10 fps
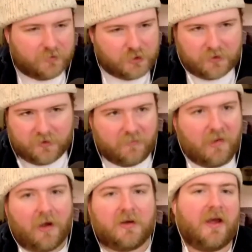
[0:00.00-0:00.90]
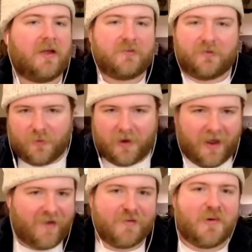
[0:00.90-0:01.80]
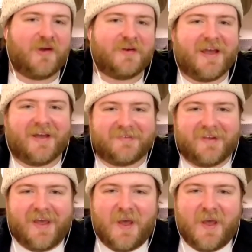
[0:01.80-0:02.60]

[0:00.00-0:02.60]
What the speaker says: a shit ton of podcasts, that's why I have a podcast,